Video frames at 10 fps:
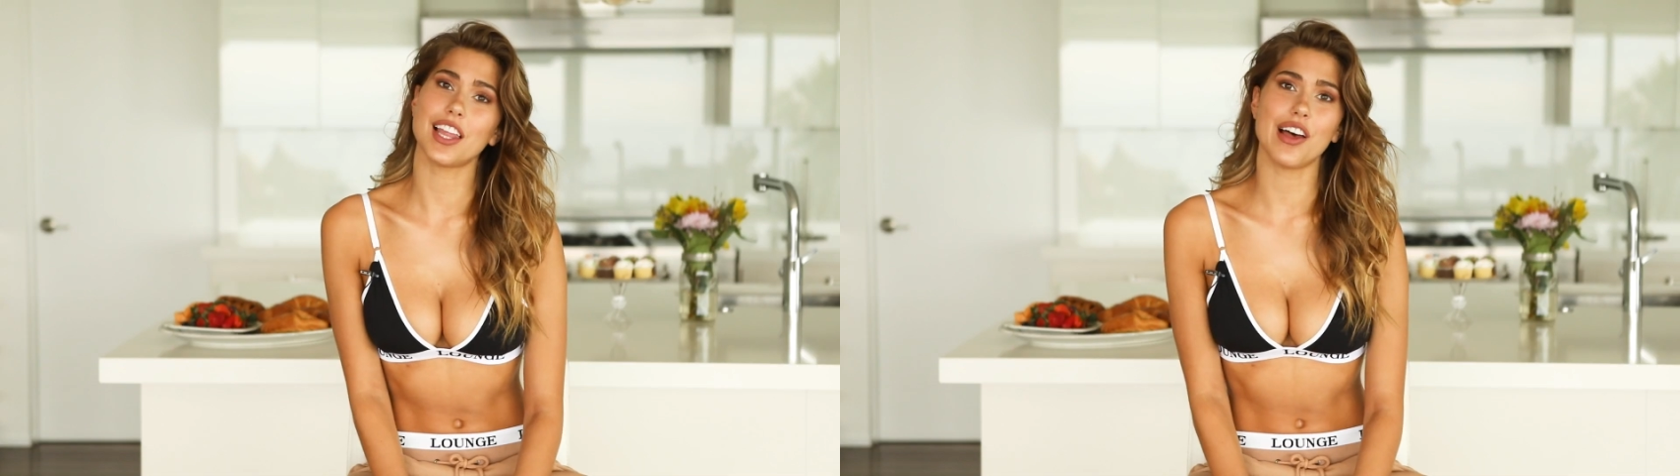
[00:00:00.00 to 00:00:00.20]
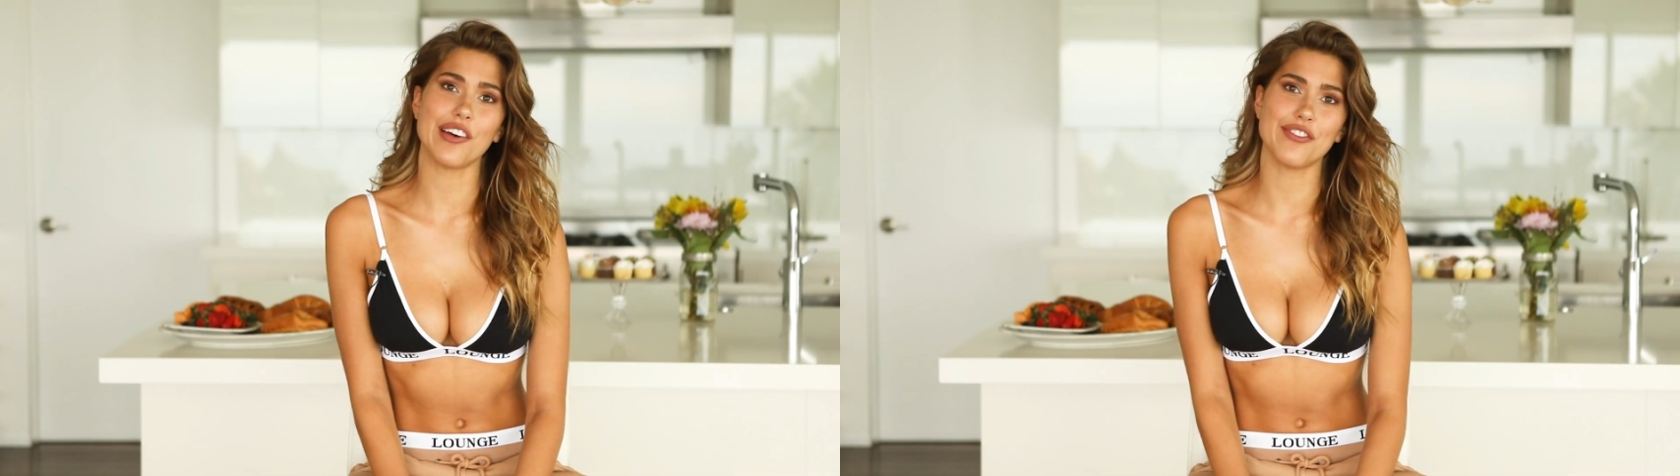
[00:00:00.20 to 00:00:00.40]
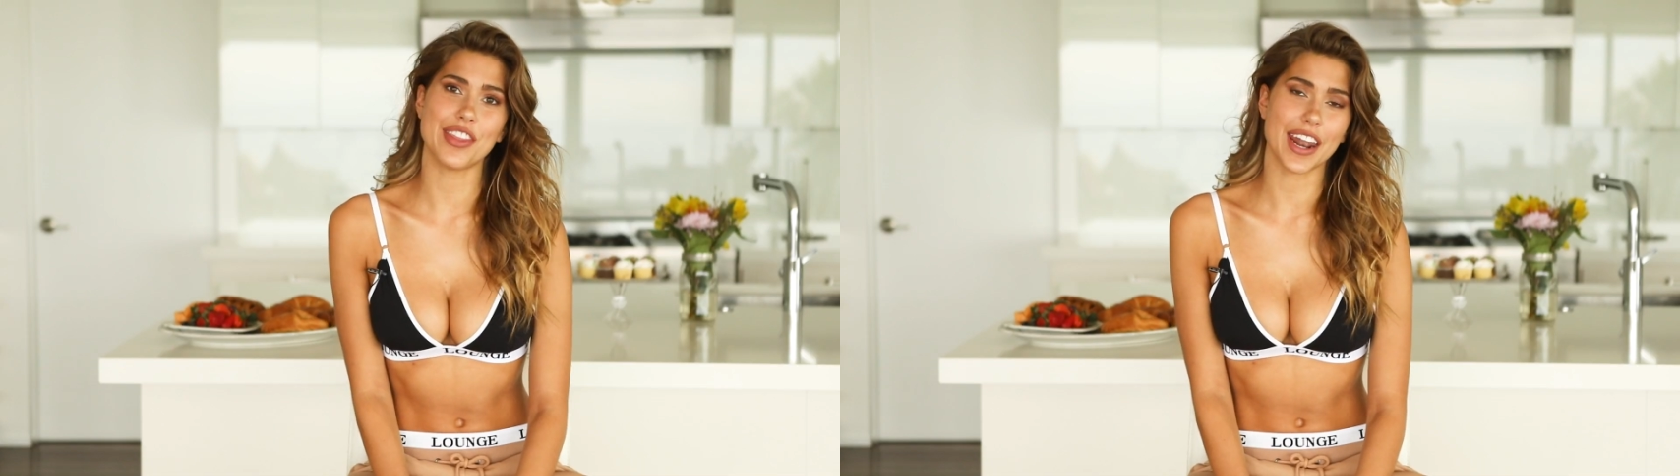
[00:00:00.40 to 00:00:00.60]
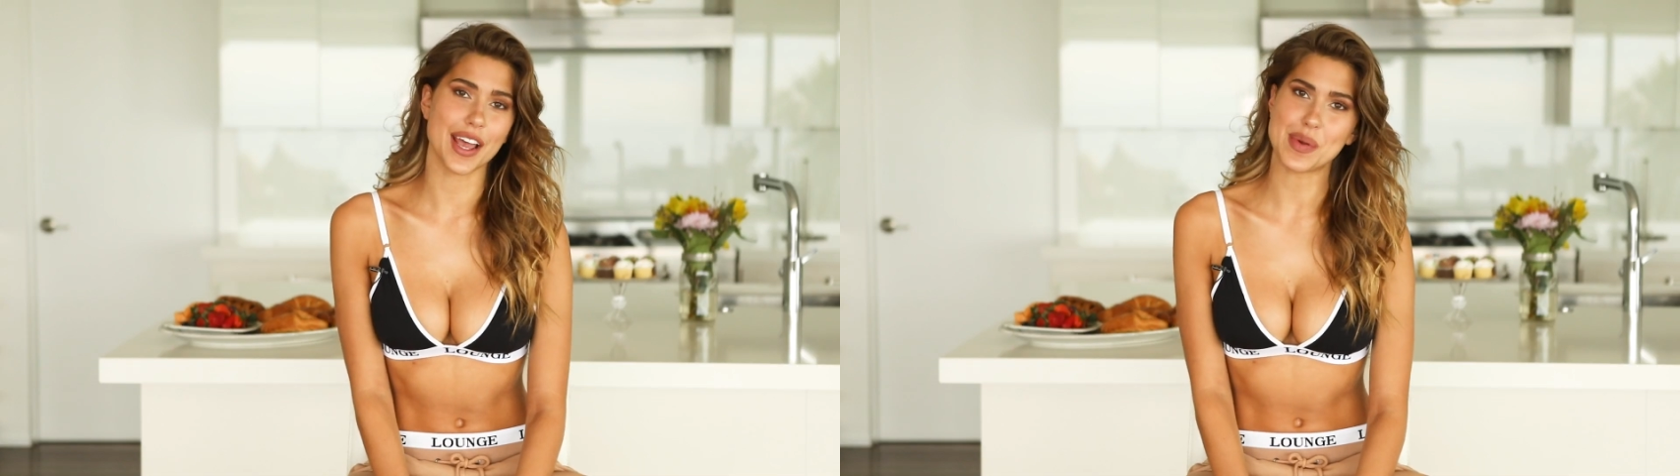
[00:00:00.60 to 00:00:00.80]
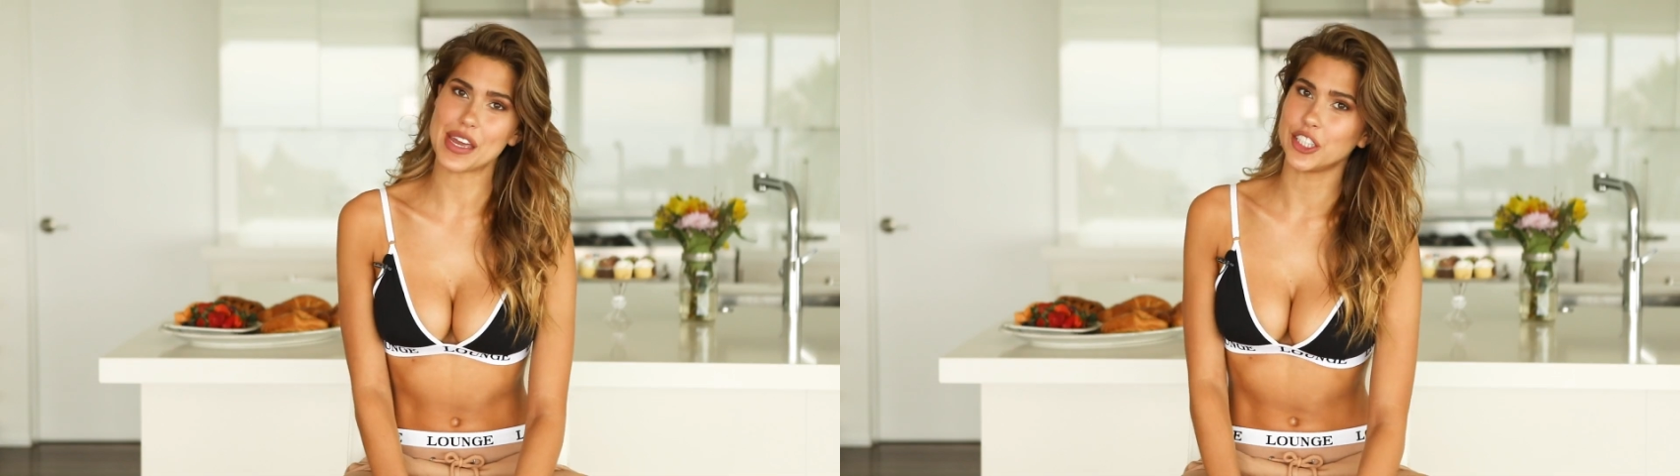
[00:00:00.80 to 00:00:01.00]
love that
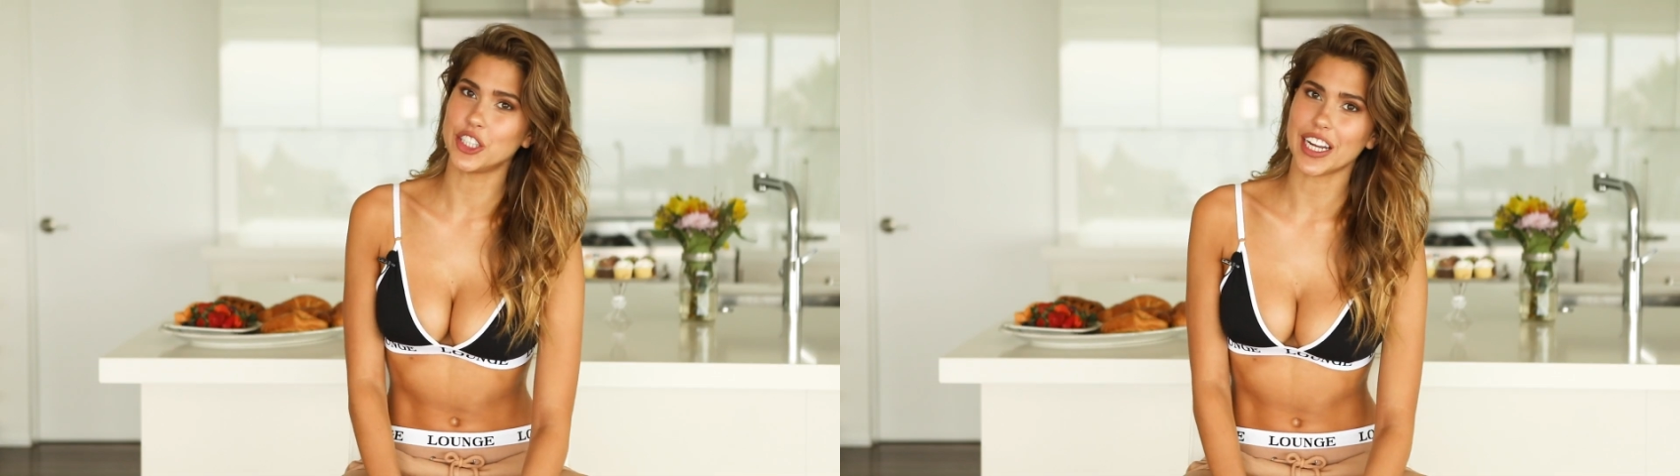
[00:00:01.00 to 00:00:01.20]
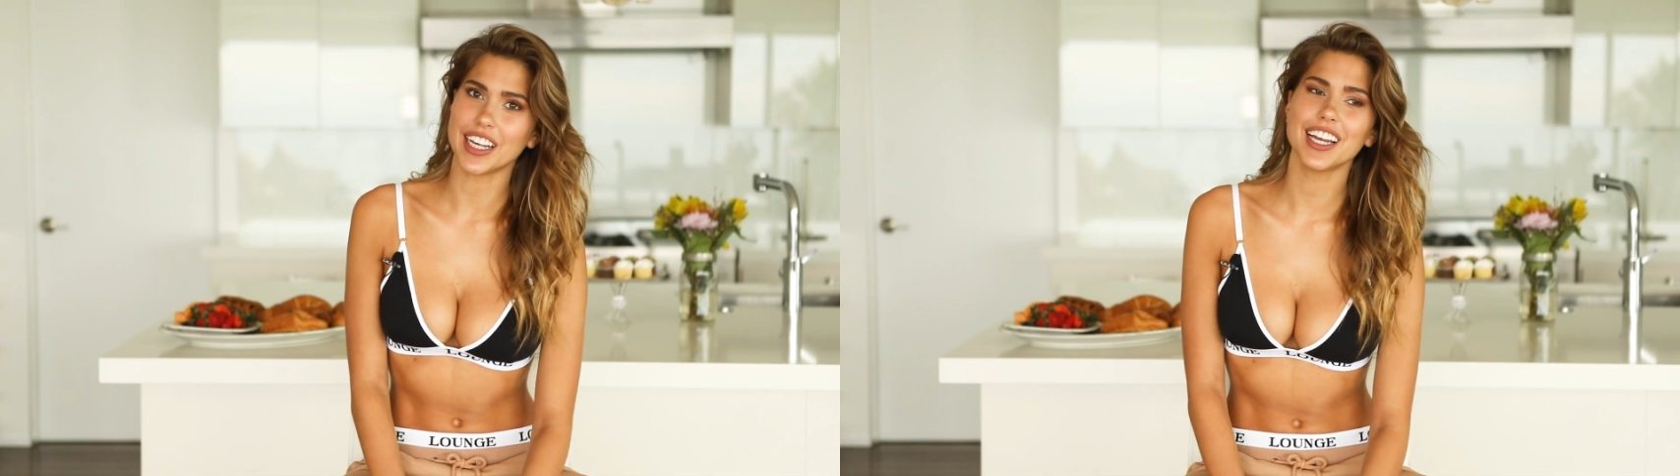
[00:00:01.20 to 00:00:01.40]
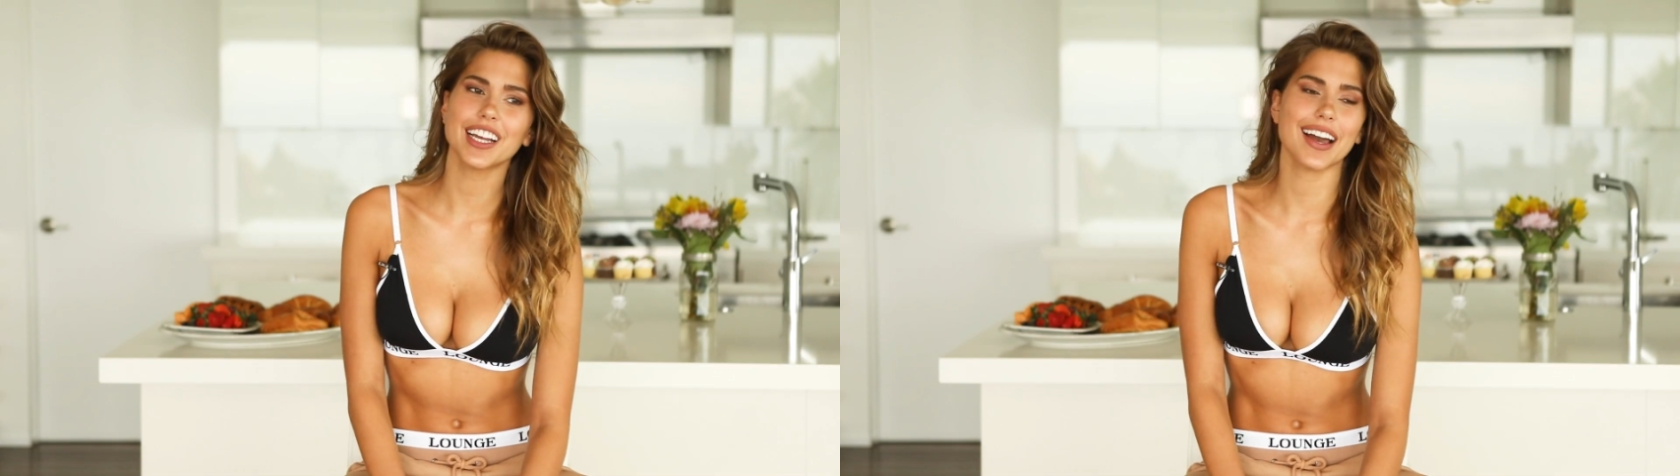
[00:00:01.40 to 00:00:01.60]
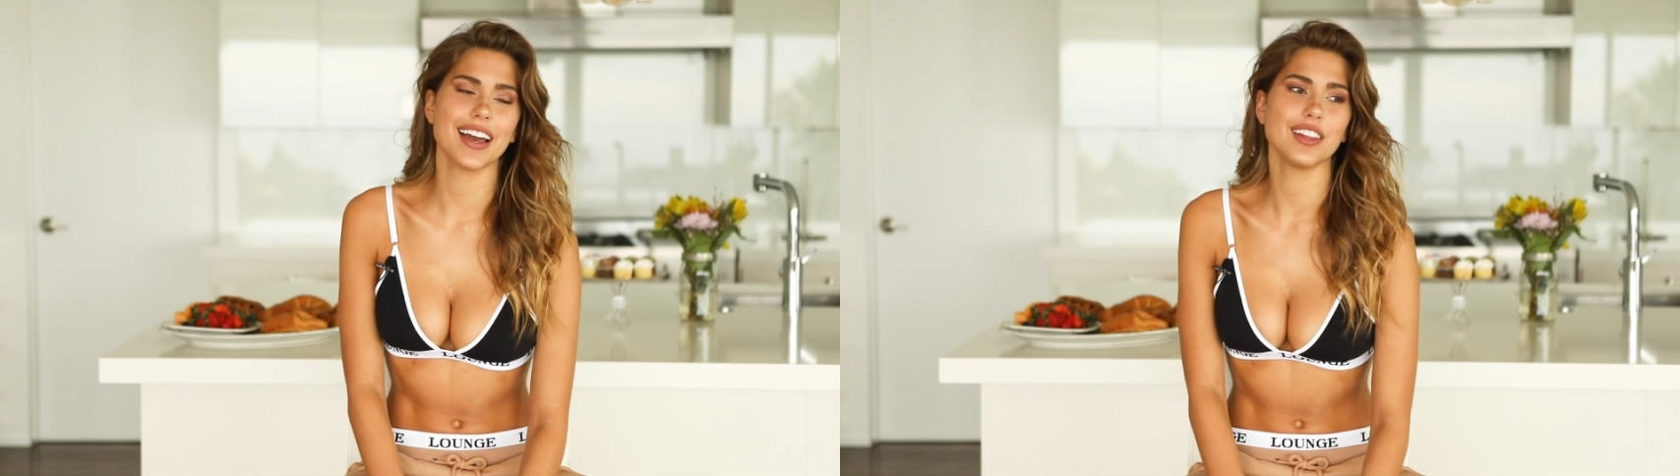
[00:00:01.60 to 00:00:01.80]
I'm energetic,